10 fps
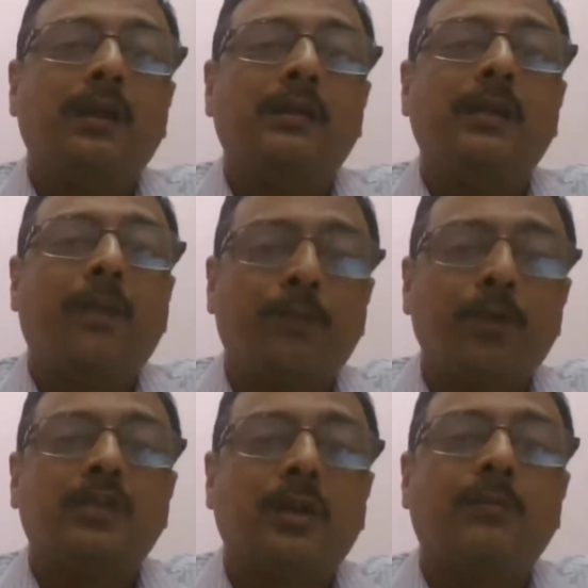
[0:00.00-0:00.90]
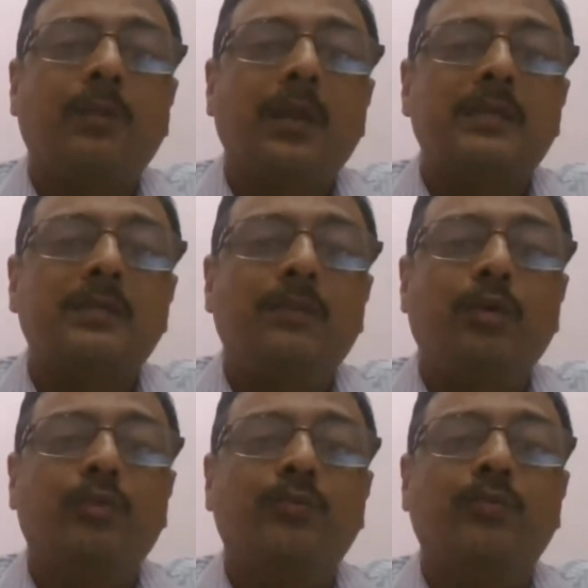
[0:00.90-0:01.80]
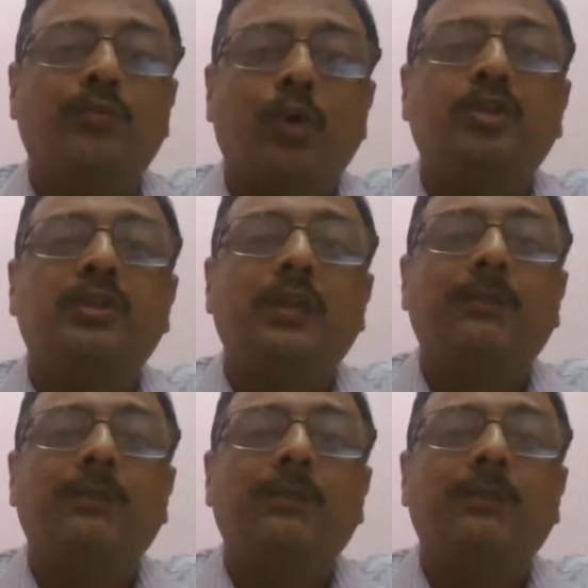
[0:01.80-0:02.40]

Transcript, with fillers: the population plays both both